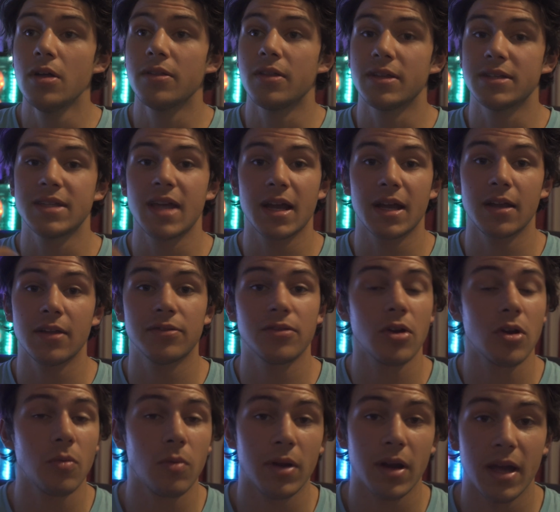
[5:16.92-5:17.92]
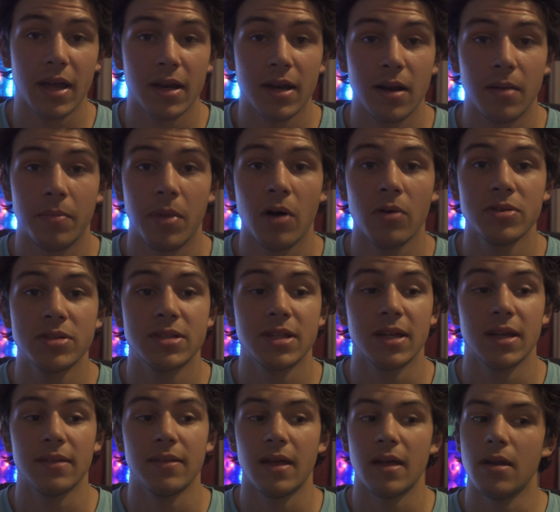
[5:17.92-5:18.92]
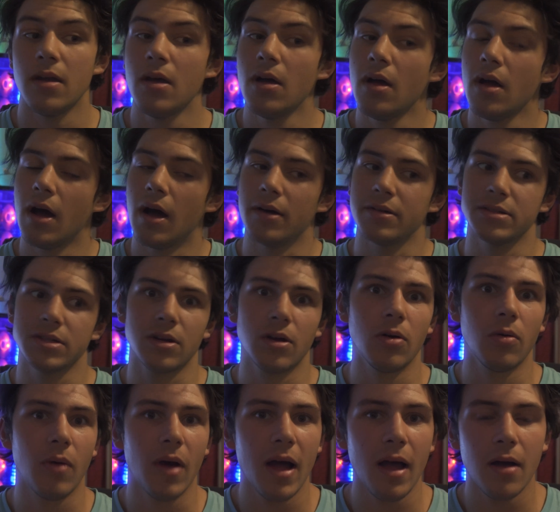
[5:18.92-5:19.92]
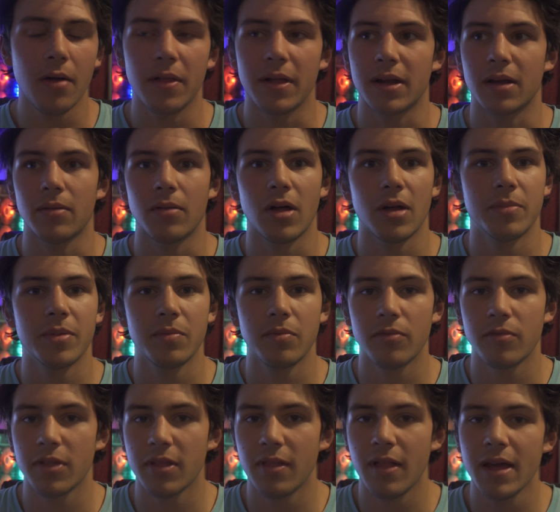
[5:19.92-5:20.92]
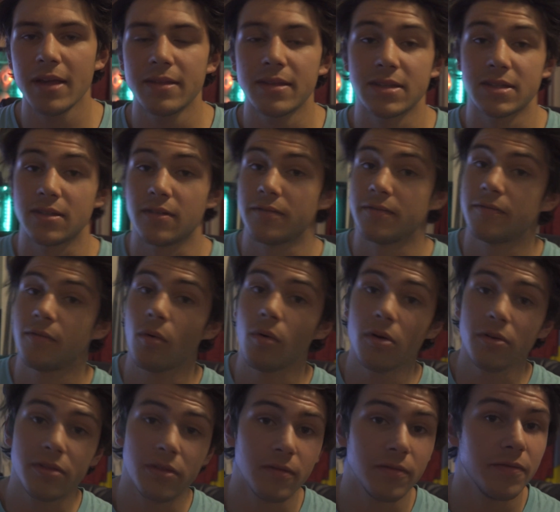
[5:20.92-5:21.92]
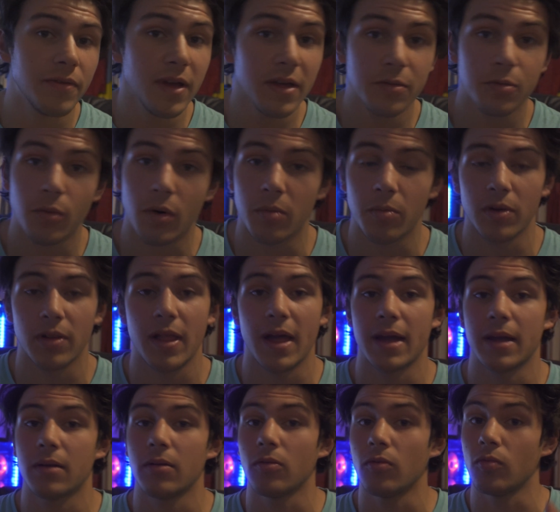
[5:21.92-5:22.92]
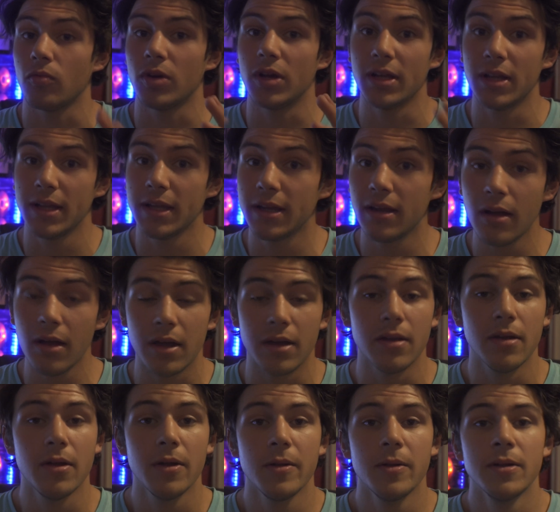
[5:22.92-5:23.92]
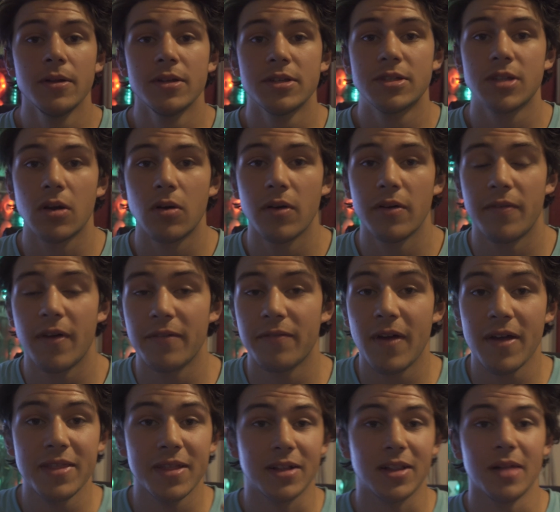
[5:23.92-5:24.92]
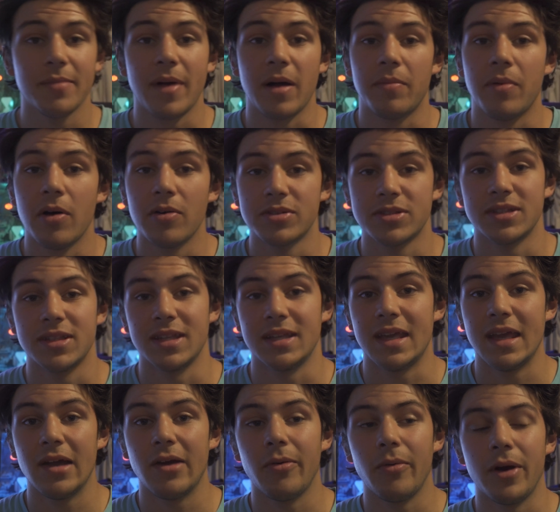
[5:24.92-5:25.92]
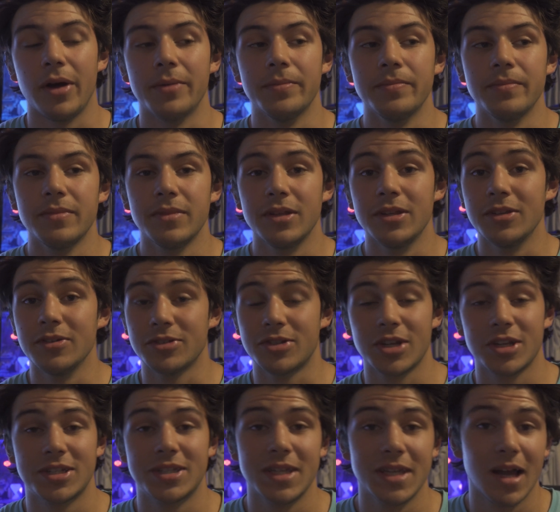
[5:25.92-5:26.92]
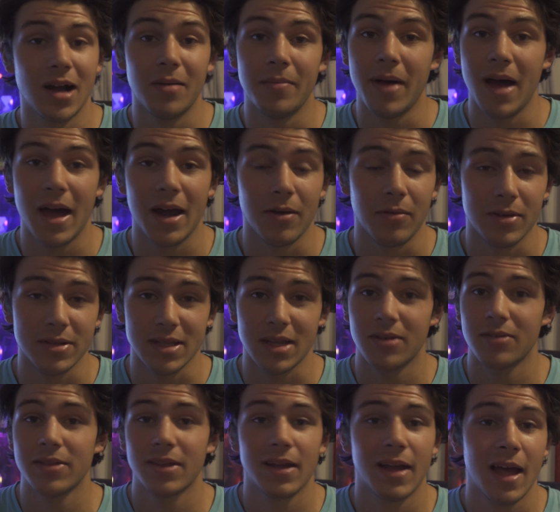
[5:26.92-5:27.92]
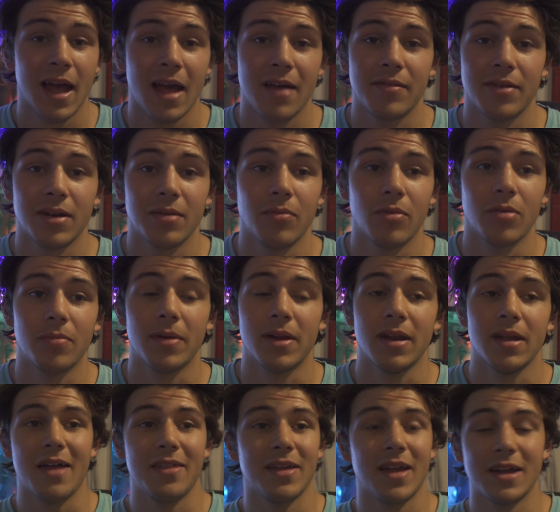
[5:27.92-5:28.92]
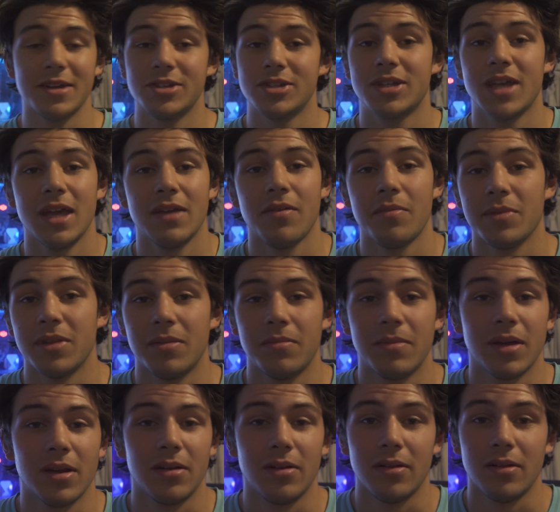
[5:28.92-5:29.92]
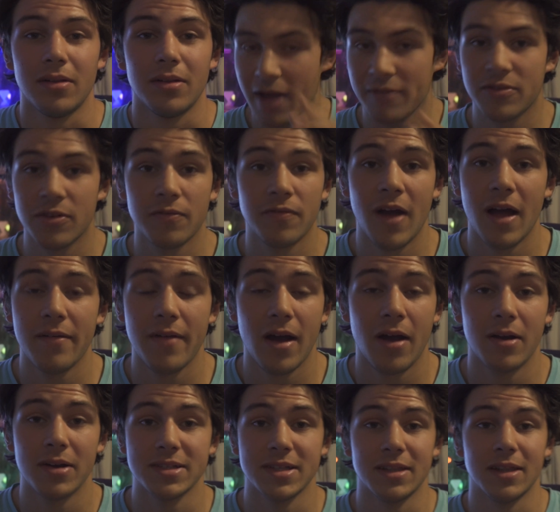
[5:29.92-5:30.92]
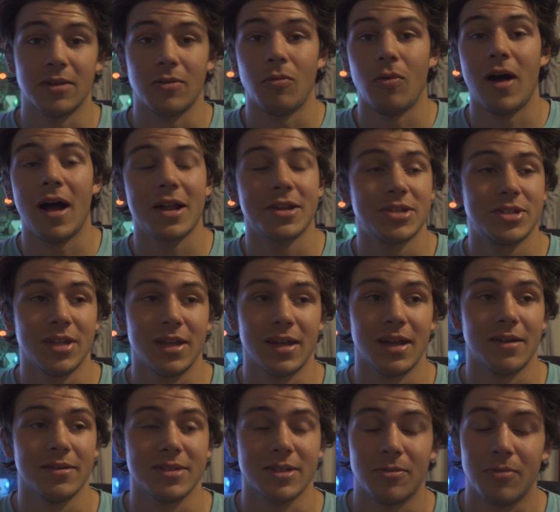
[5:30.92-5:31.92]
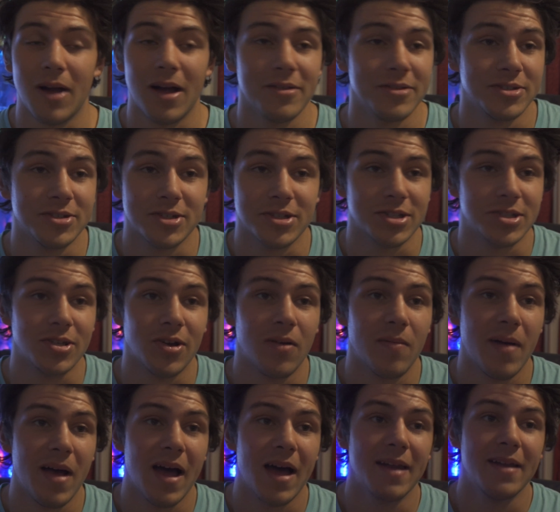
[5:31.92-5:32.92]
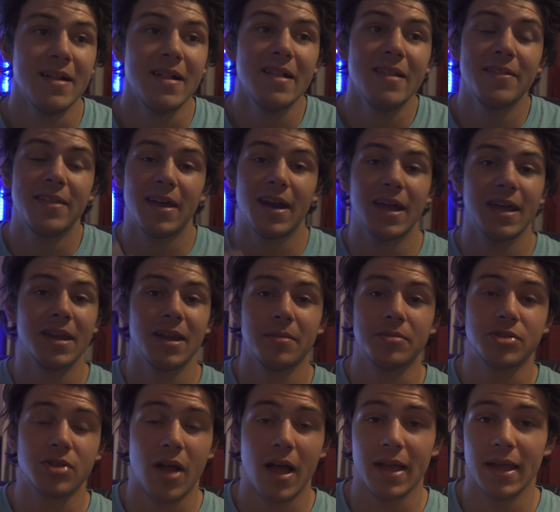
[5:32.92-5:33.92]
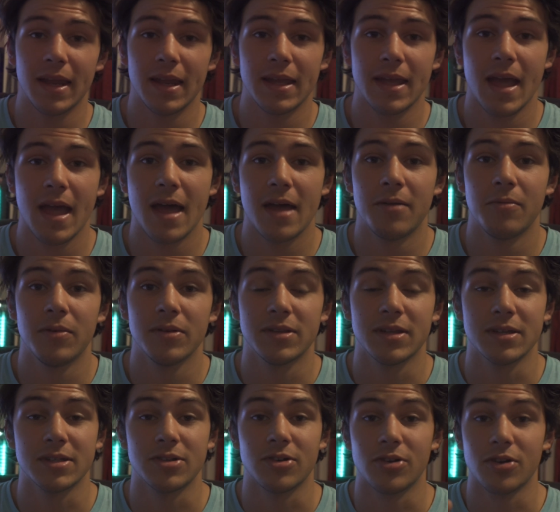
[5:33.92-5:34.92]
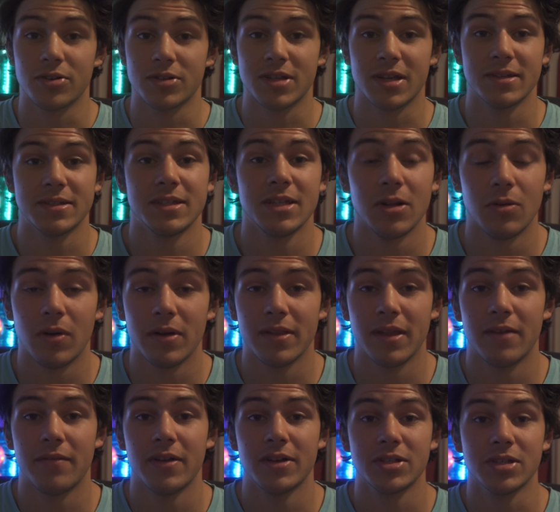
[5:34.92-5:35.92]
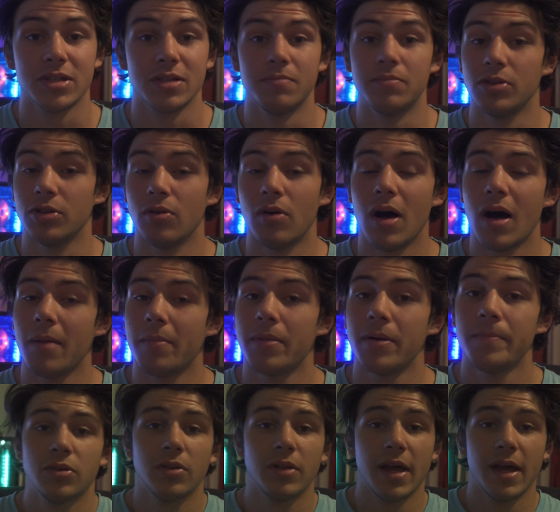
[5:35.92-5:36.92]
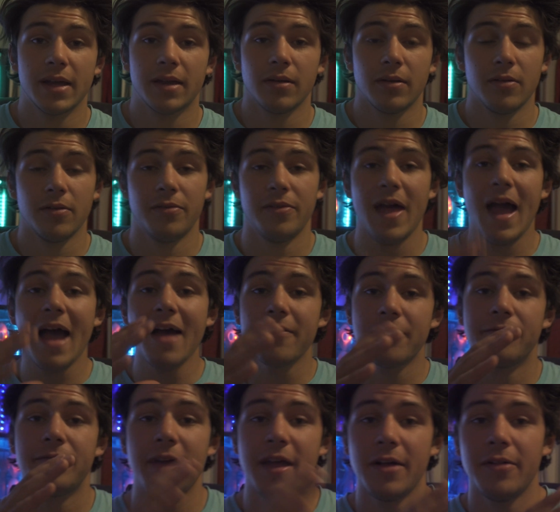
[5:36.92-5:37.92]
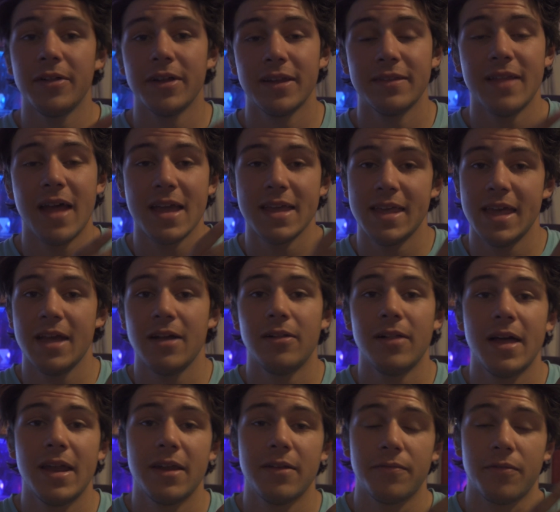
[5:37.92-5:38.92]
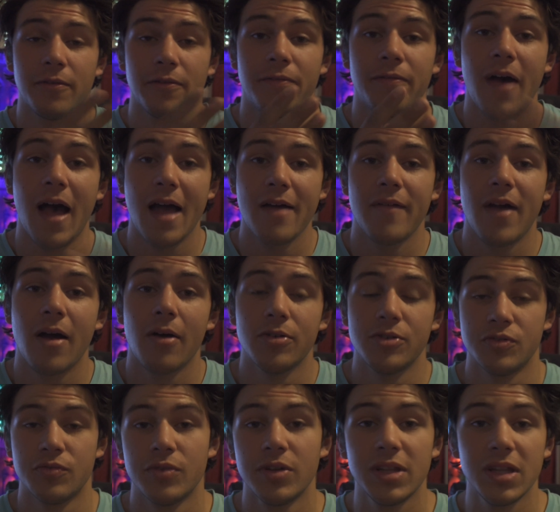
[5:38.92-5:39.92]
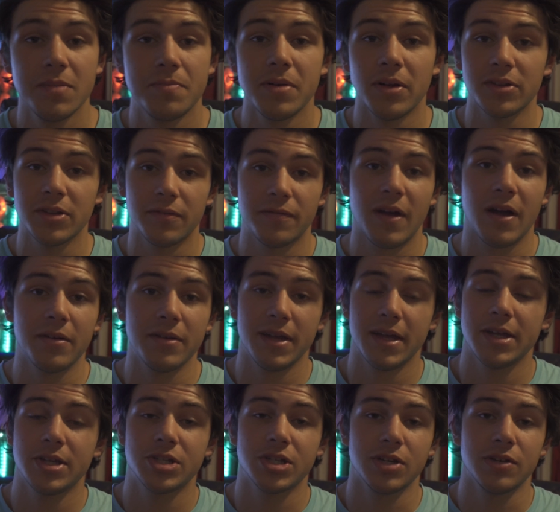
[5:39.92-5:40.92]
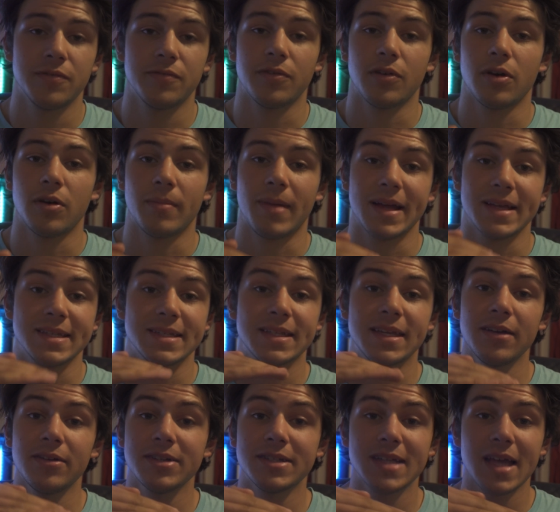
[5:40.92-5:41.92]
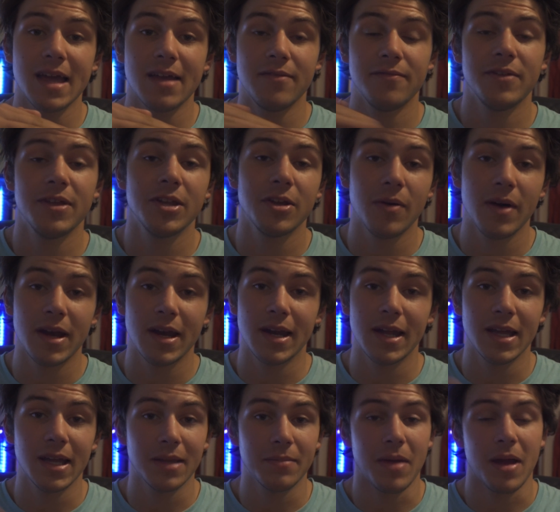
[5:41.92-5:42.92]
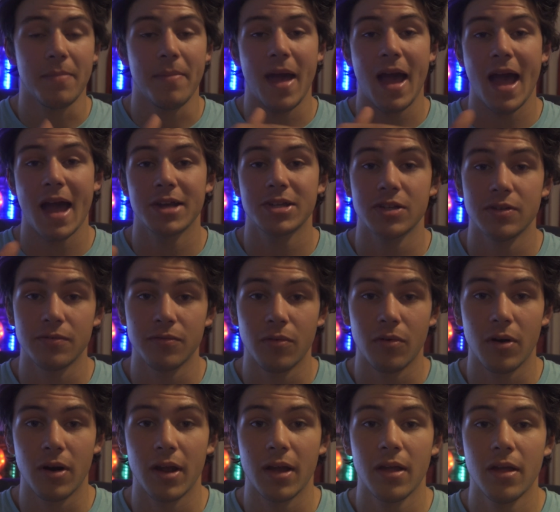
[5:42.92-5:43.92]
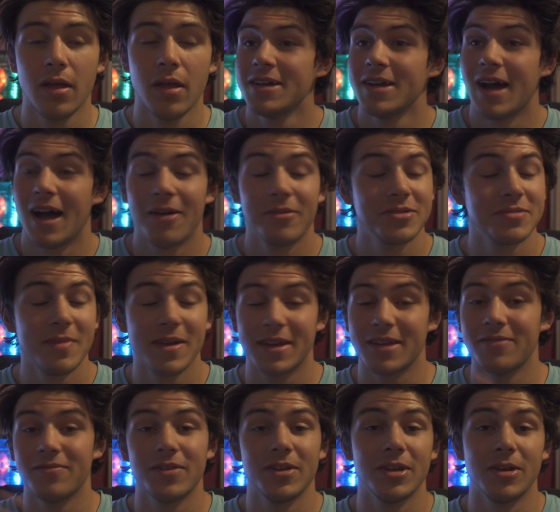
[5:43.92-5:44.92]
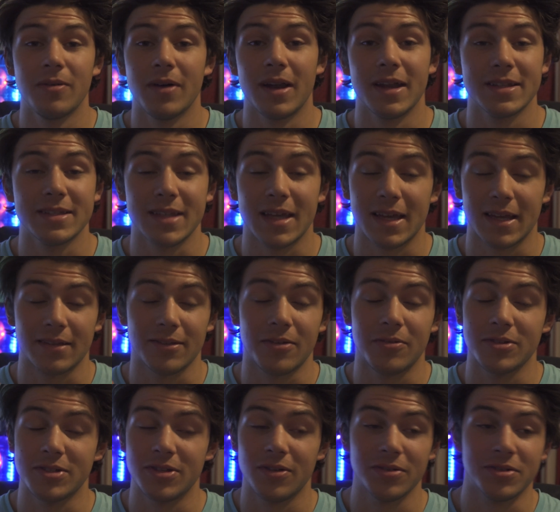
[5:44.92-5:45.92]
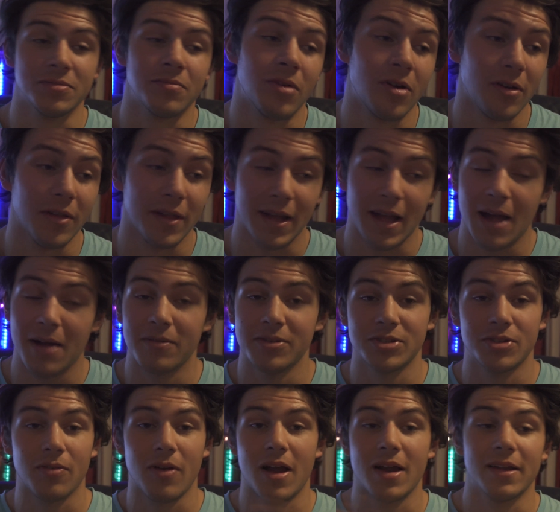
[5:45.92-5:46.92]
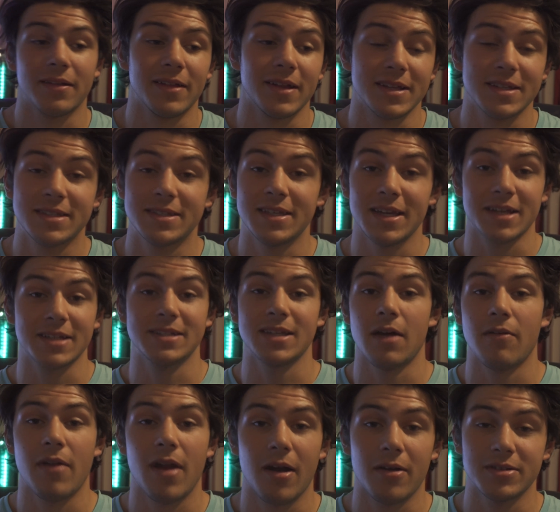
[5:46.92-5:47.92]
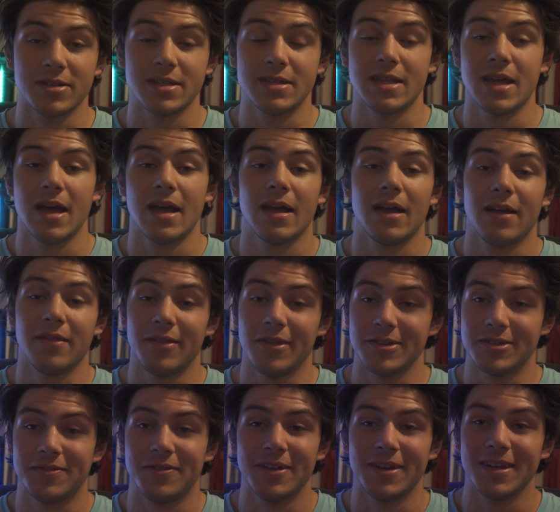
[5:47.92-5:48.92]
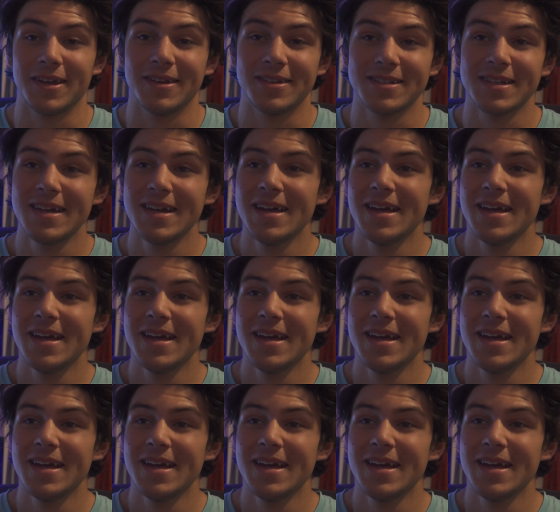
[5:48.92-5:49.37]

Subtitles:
the second and third one I ended up posting, and then I was like, oh wow, like a lot of people really like this. The fourth and fifth one were like really good. So if I find the clip, I'll post the Yale one, and you'll just see how bad it was. I don't think I have it anymore, but I think I just gave up in the middle. After 5 hours, I like watched it, and I was like, wow, this is just so bad. Then I ended up trying it again with the Sergio Salcido one that eventually blew up. So like that failing in that Yale edit for 5 hours really built the foundation for my skill set in video editing and my passion for it. I was making video edits like there was no tomorrow. Like I was grinding like 6-7 hours a day on those videos.